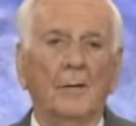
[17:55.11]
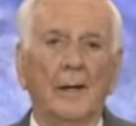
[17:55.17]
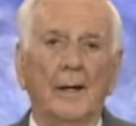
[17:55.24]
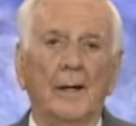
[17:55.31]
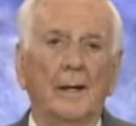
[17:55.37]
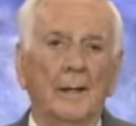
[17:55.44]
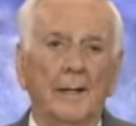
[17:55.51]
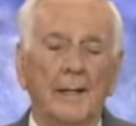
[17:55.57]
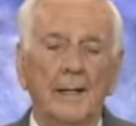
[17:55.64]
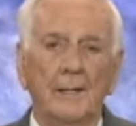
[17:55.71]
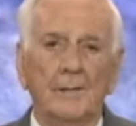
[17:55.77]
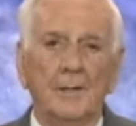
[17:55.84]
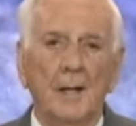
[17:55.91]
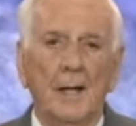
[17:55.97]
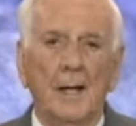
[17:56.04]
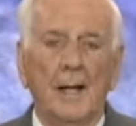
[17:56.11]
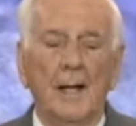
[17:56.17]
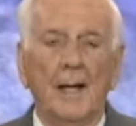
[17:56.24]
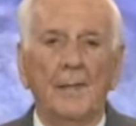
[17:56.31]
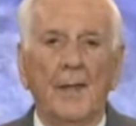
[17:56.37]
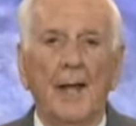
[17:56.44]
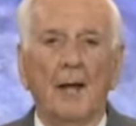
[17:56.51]
oh well, he,
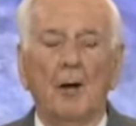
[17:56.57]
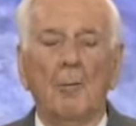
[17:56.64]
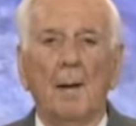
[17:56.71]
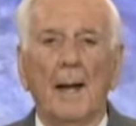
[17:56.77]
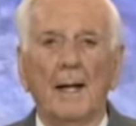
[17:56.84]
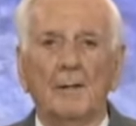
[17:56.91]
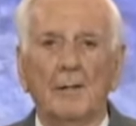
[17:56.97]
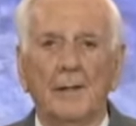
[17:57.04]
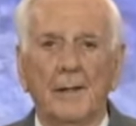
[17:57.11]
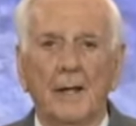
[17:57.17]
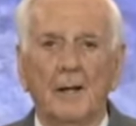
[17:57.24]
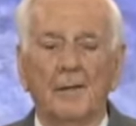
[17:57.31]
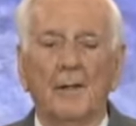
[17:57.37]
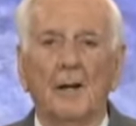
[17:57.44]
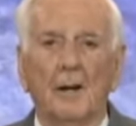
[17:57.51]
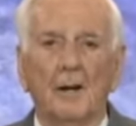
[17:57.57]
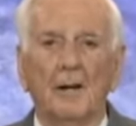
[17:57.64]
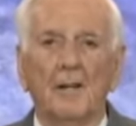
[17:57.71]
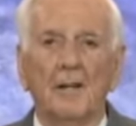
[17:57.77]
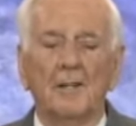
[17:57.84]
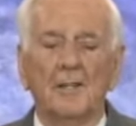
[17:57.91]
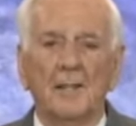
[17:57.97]
he, they go back to their
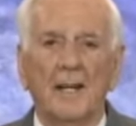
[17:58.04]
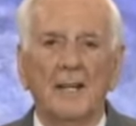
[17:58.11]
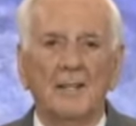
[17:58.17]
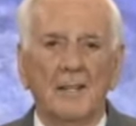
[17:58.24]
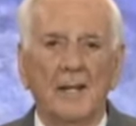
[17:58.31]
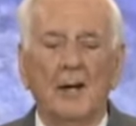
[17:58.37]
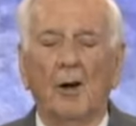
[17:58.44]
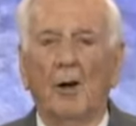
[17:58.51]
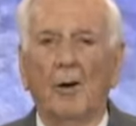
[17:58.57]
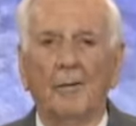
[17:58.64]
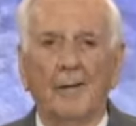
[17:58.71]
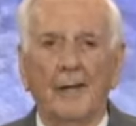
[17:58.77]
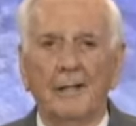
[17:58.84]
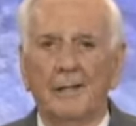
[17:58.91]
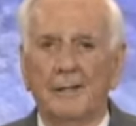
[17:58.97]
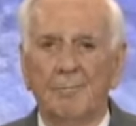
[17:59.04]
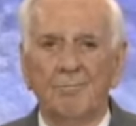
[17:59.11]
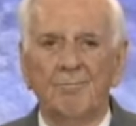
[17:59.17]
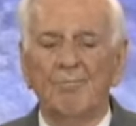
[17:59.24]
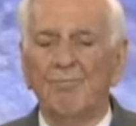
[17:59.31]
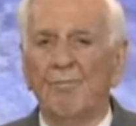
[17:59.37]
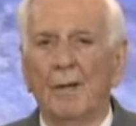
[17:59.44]
authorities and they say, oh, this